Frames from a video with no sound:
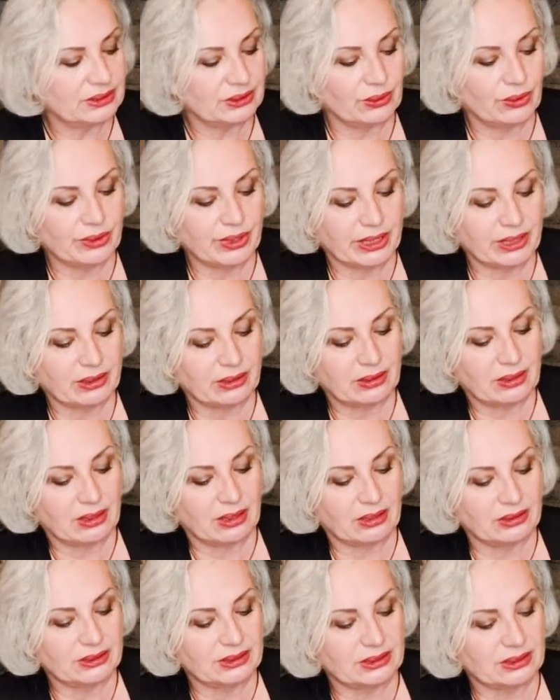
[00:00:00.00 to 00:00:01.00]
Oracle
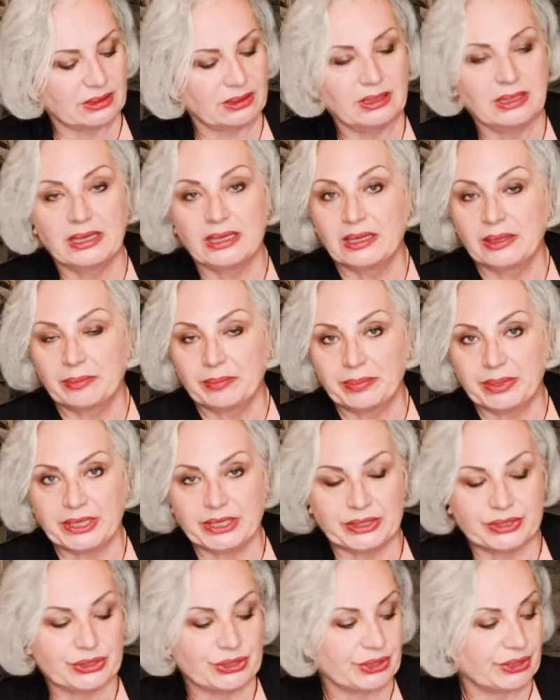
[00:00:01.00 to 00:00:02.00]
cards are
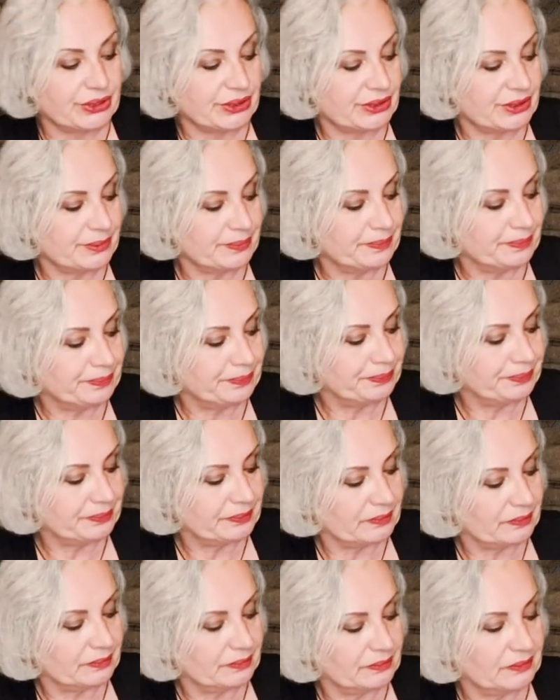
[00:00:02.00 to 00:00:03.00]
pictures
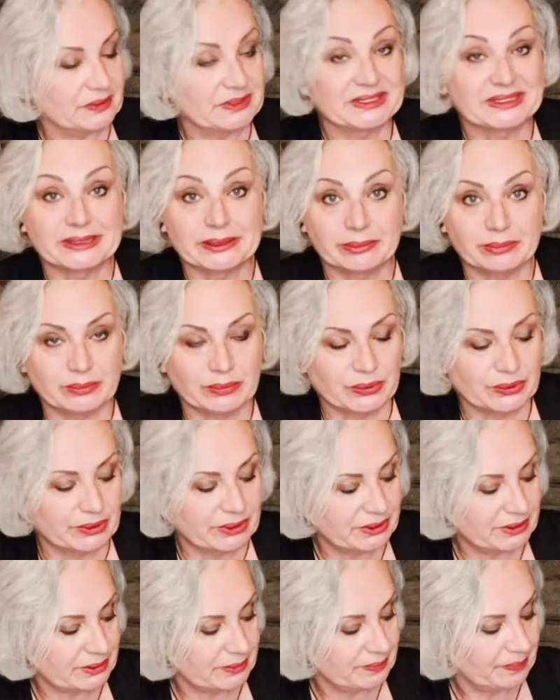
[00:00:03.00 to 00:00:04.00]

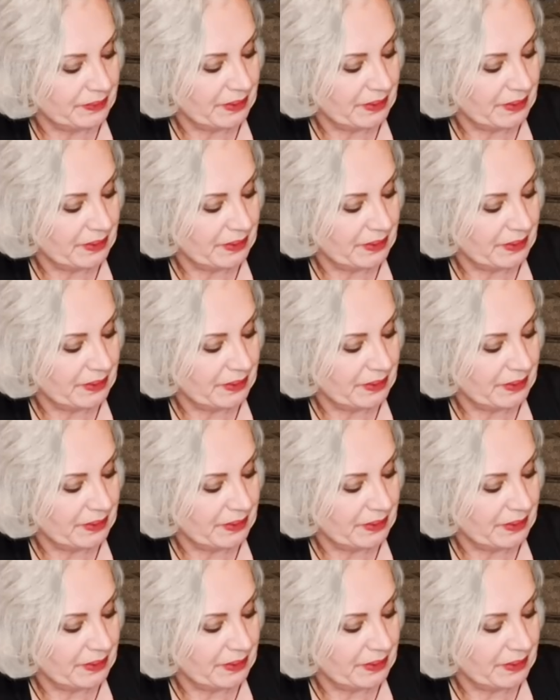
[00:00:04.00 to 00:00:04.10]
symbols.